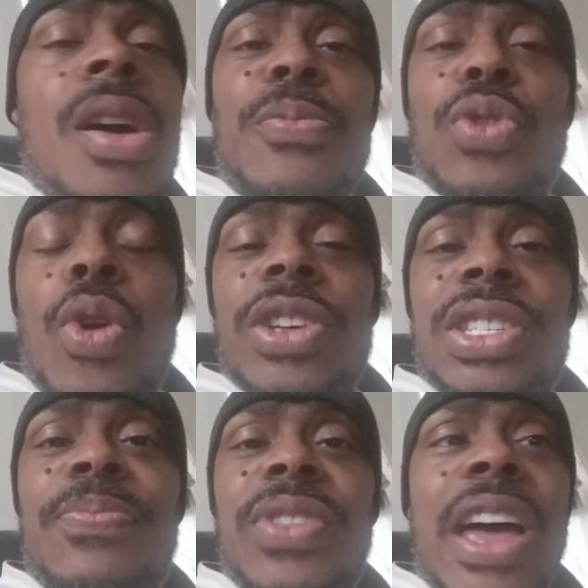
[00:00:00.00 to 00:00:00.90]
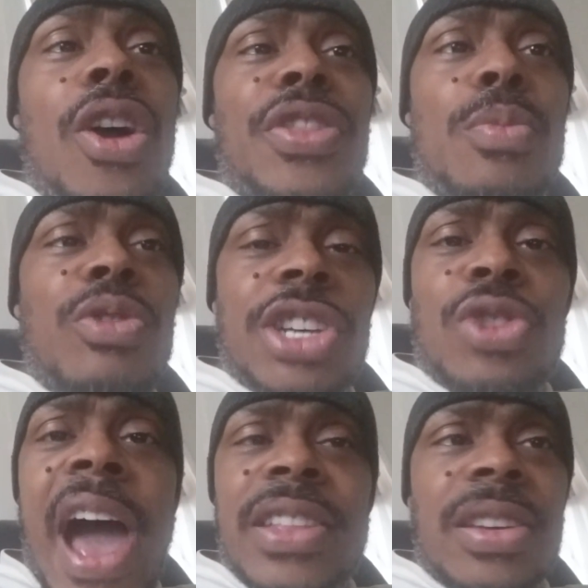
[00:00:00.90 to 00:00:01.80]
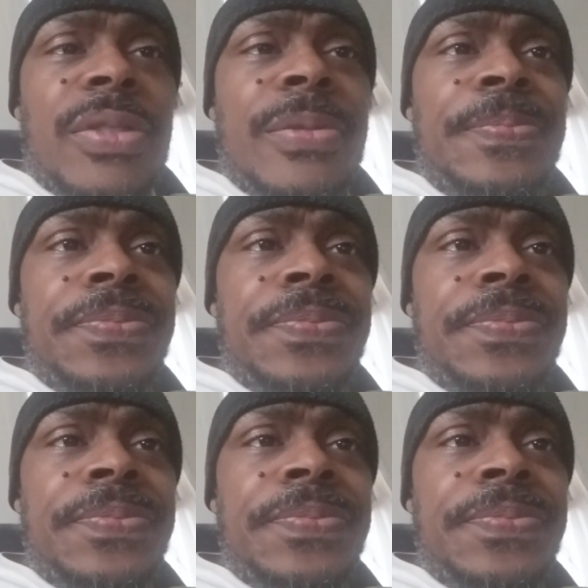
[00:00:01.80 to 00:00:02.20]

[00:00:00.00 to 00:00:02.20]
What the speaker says: Of course, they are the most attractive.